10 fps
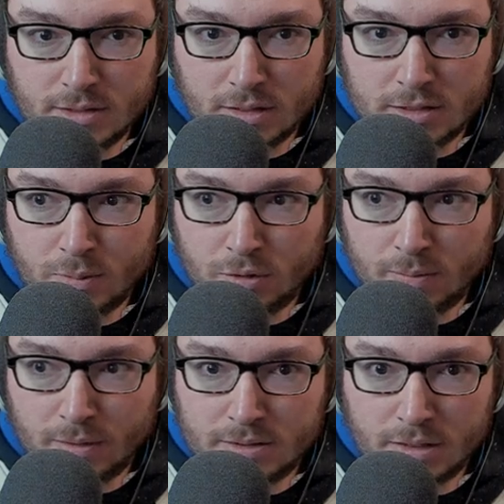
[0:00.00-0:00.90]
ice block
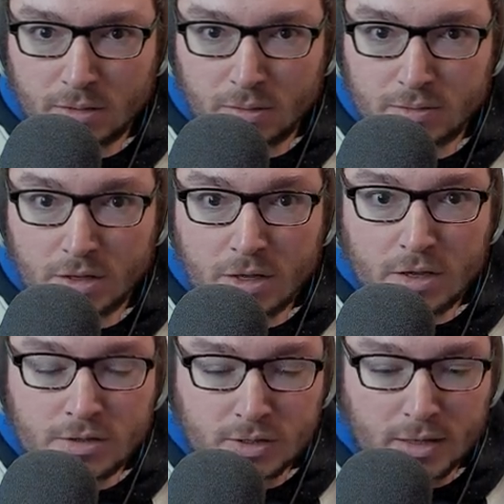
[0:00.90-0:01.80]
ability holds.
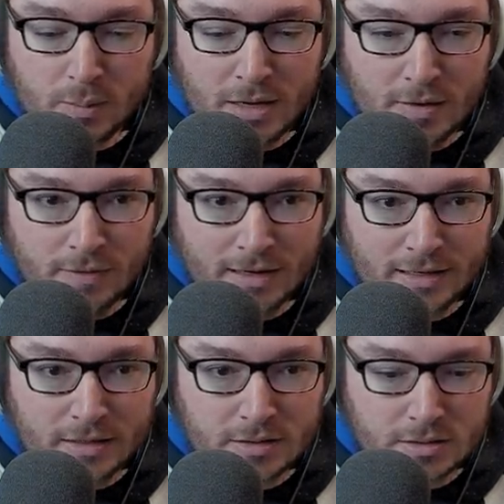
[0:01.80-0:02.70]
So here we have an
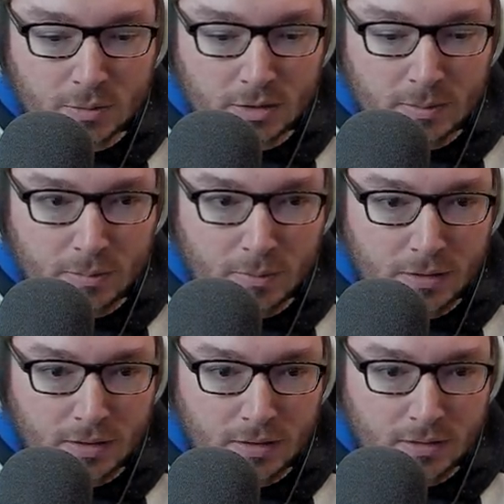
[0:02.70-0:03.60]
elite, so we're going to be
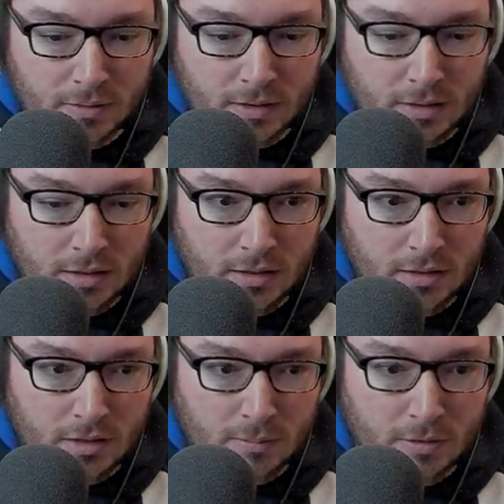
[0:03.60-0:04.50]
popping the
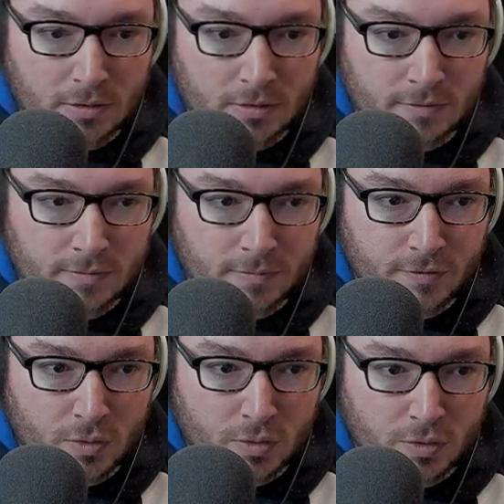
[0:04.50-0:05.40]
number
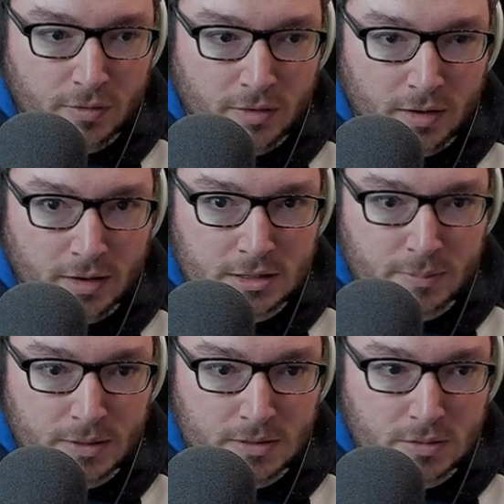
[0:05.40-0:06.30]
4, the ice
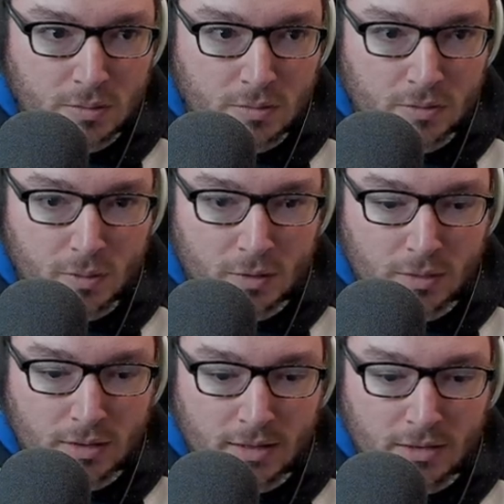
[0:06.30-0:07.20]
blades, quite
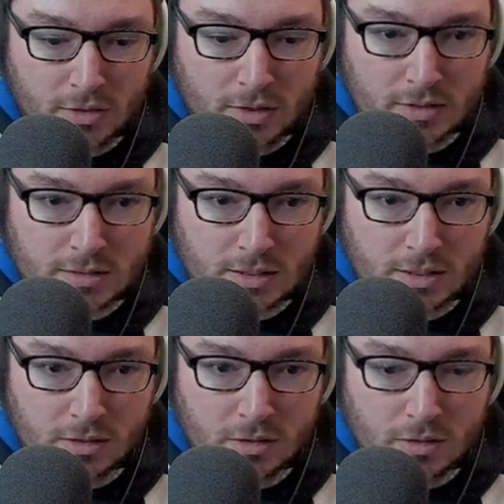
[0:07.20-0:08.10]
quickly here, and you can
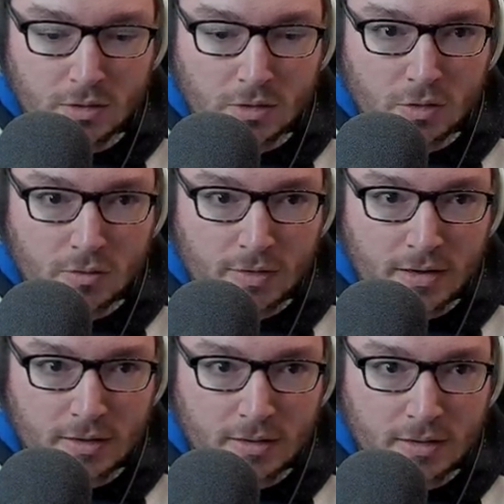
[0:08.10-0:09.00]
see
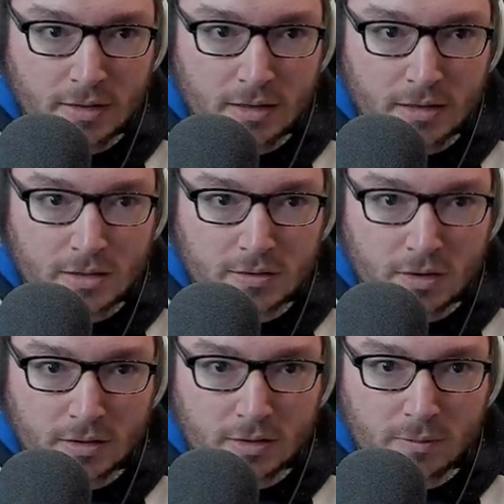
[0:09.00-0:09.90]
already that the
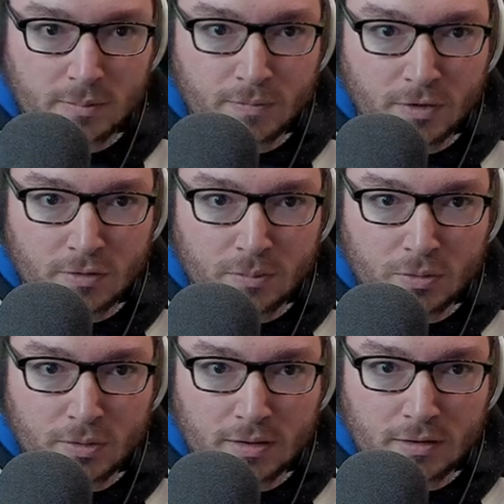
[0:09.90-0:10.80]
target's
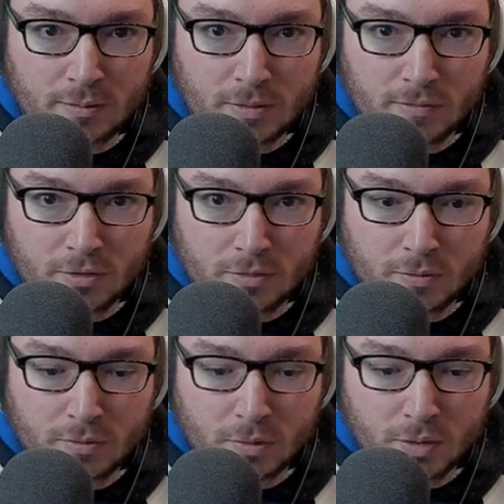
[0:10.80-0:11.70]
vulnerable, and it's been
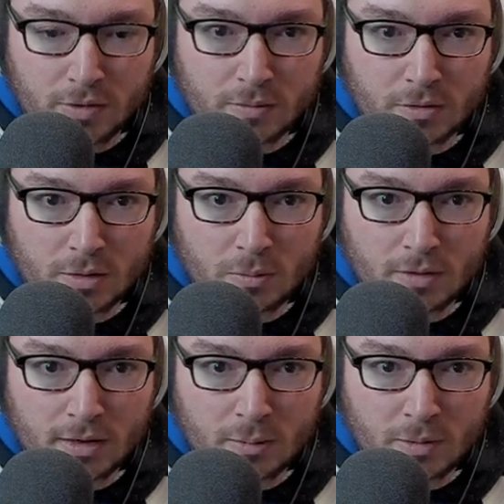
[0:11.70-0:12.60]
vulnerable for quite some time
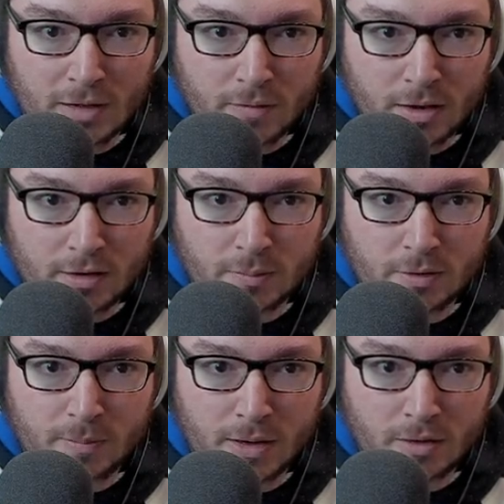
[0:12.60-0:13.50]
already, and we have ice
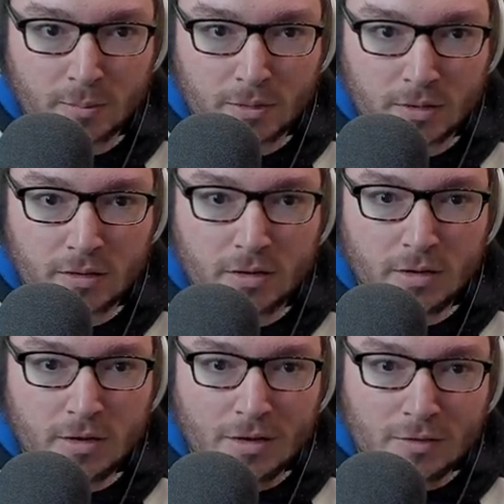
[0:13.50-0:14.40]
blades back up again.
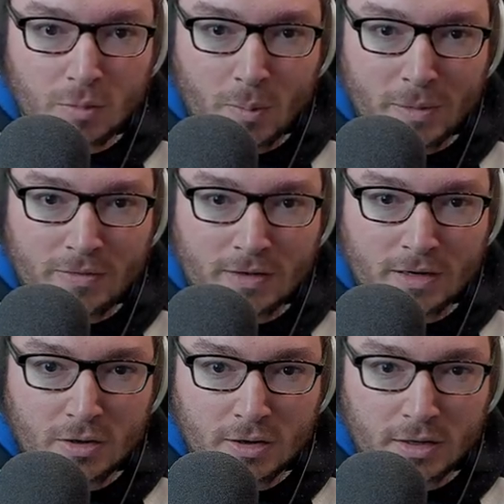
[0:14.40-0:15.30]
So we've basically
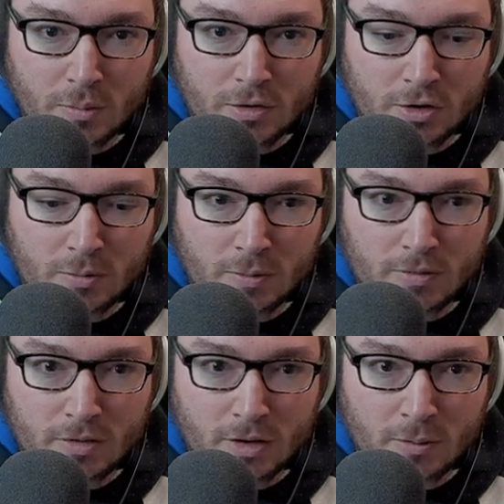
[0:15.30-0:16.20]
got like a 100%
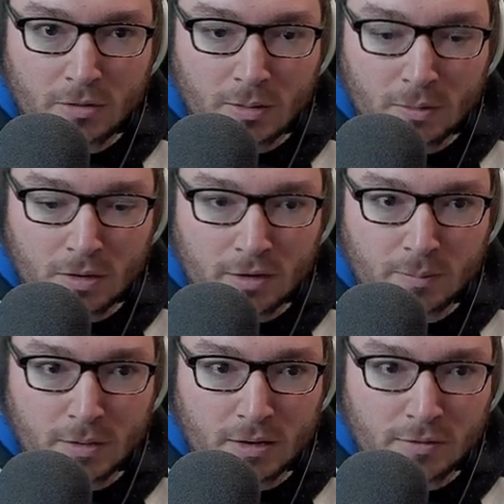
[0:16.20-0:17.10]
uptime on ice
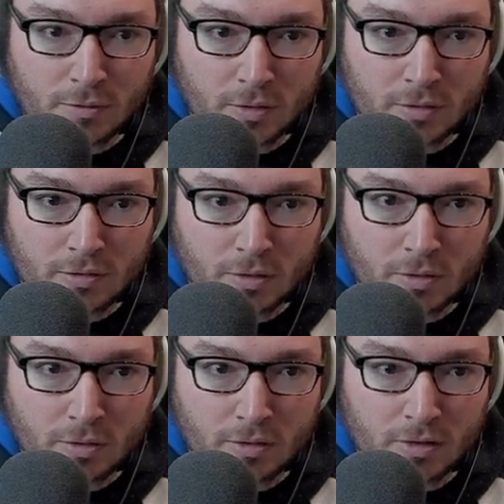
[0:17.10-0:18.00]
blades for as
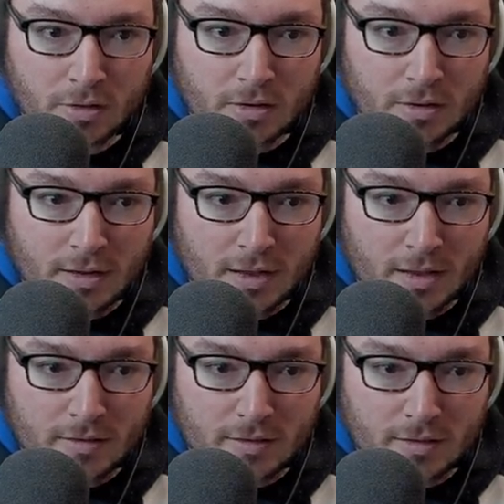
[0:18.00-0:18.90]
long
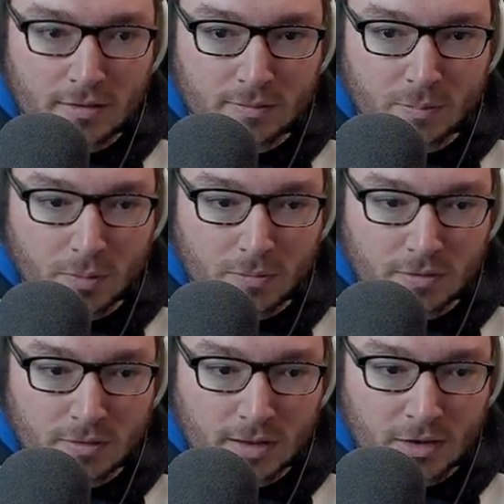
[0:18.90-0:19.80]
as this mob
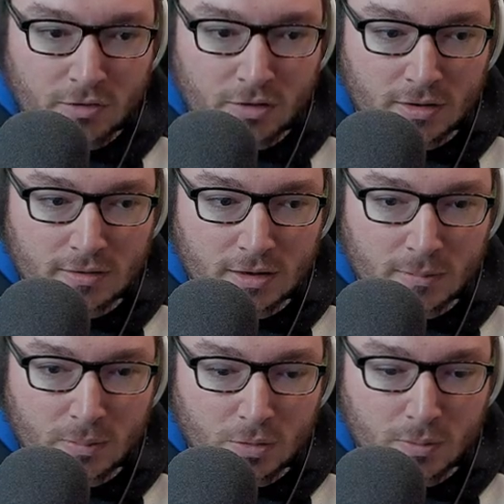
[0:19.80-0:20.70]
doesn't actually like
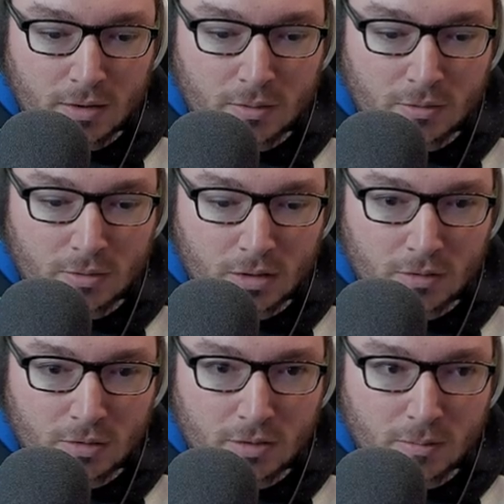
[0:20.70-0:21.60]
teleport away, which I'm kind
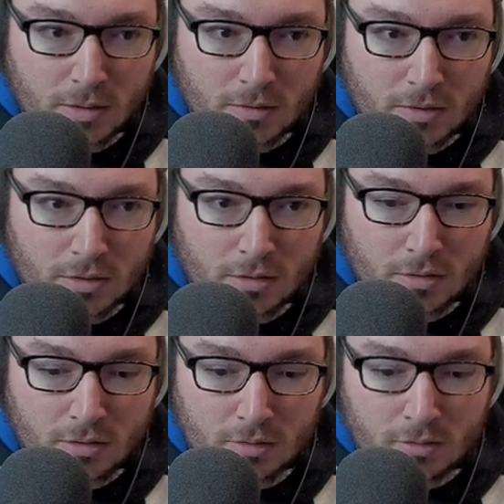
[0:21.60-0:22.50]
of worried it might do.
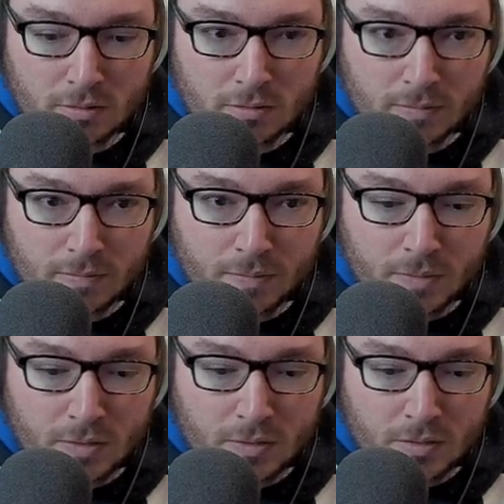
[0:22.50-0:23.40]

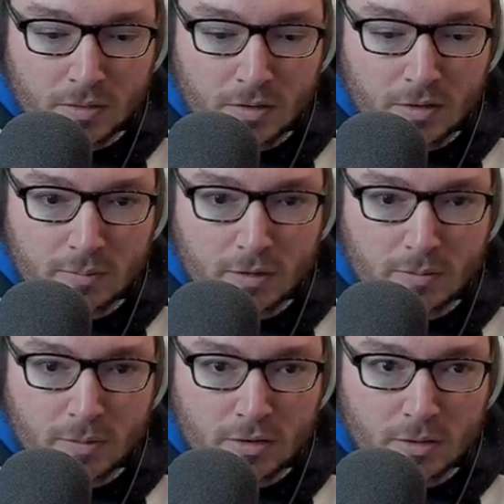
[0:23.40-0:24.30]
The ice blades
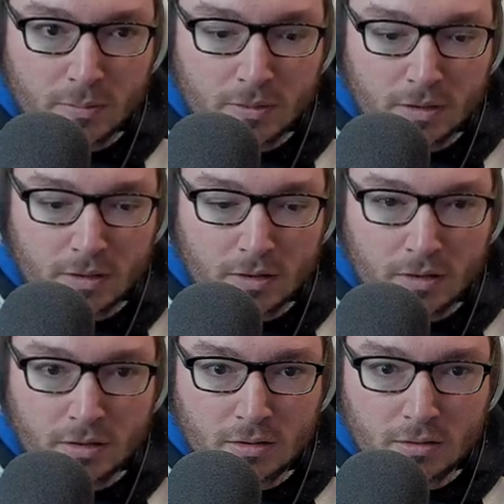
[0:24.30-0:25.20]
back up again.